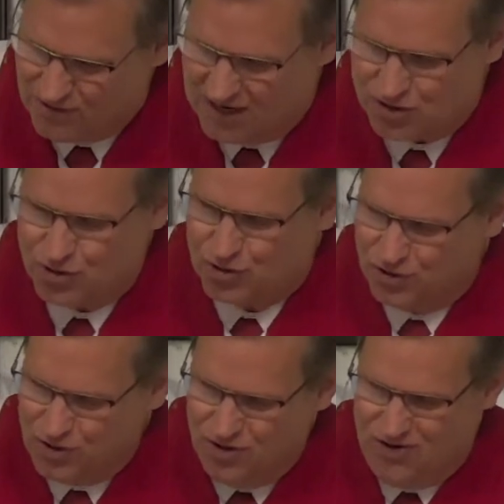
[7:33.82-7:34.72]
are
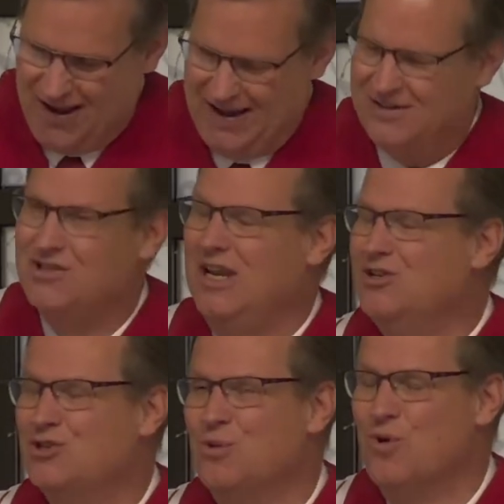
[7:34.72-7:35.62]
true and
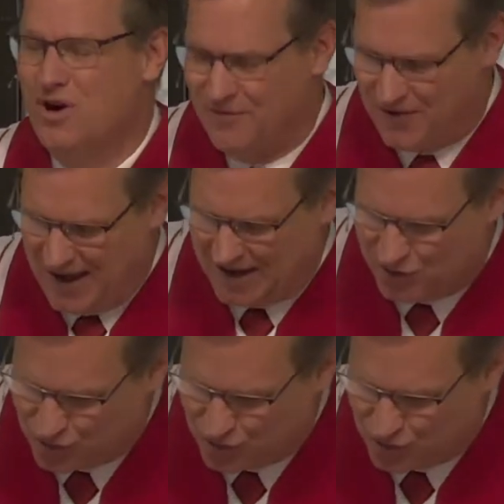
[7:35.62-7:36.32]
teach the word of God